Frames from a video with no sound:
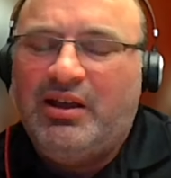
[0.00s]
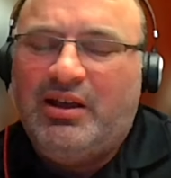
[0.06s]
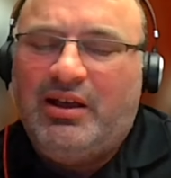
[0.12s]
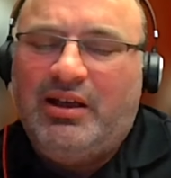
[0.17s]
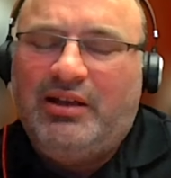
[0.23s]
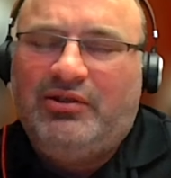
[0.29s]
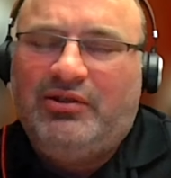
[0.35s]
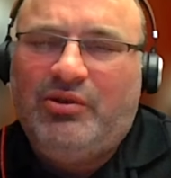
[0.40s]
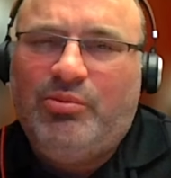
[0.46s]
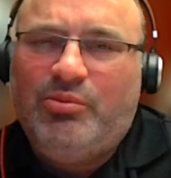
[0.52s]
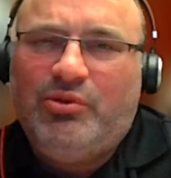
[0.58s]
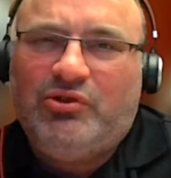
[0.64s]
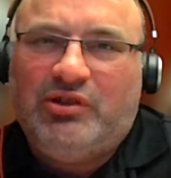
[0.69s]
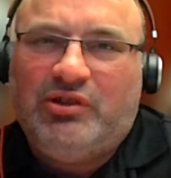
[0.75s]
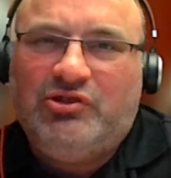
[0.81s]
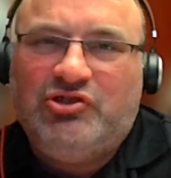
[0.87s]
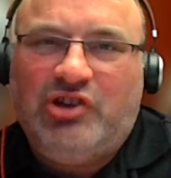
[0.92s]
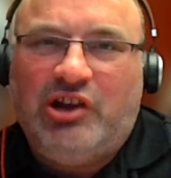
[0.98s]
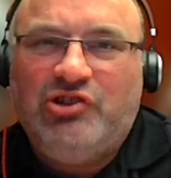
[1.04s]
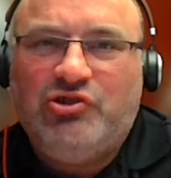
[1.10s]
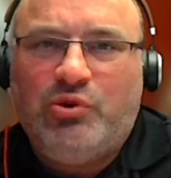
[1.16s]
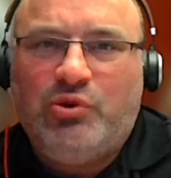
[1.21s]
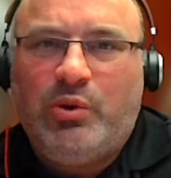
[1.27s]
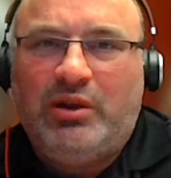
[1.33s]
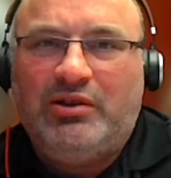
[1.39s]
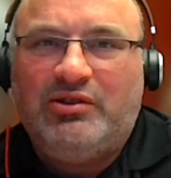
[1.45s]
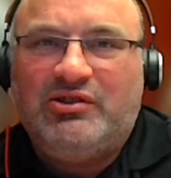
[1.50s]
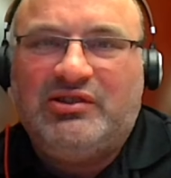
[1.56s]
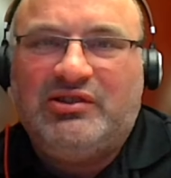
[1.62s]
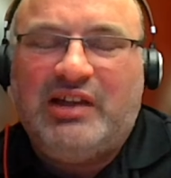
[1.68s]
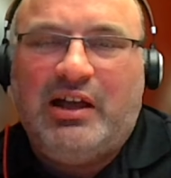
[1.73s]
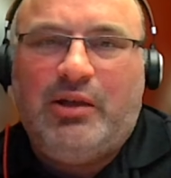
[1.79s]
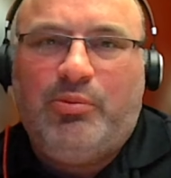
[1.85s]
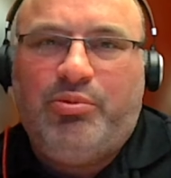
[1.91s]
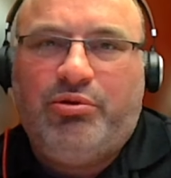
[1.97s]
it's almost a Jesuit
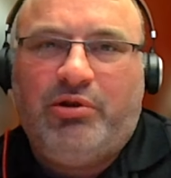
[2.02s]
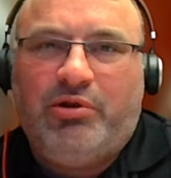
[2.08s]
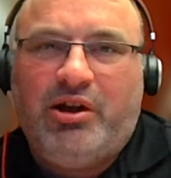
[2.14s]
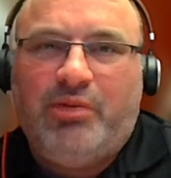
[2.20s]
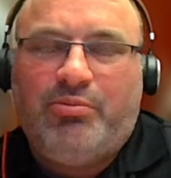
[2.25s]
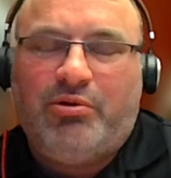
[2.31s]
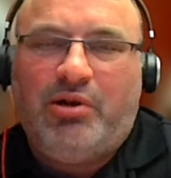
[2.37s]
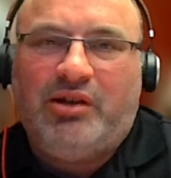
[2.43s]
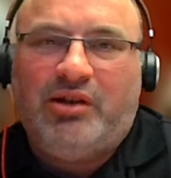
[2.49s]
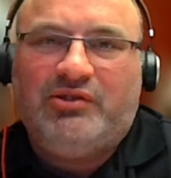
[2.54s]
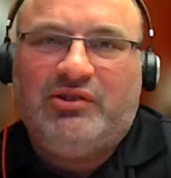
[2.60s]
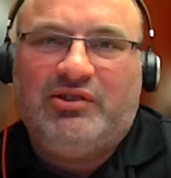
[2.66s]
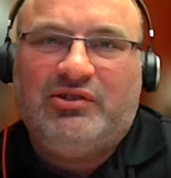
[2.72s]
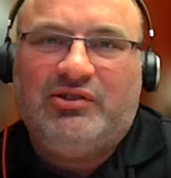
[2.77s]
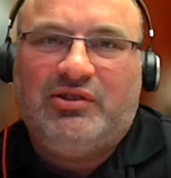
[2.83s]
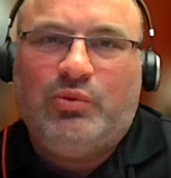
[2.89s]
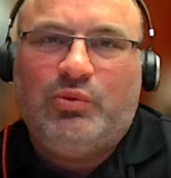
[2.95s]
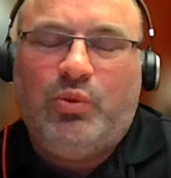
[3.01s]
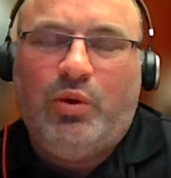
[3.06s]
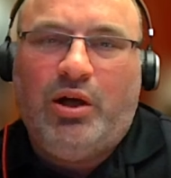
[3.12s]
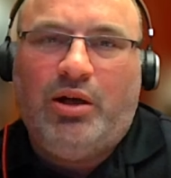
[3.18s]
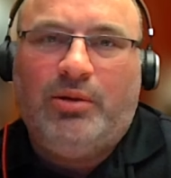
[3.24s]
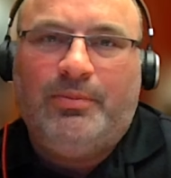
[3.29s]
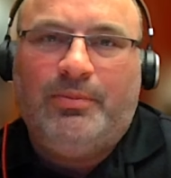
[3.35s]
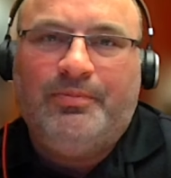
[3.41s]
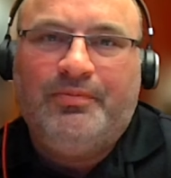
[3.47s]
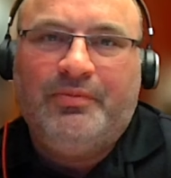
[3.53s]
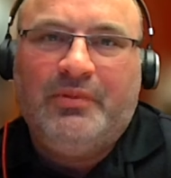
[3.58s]
style prayer process as well.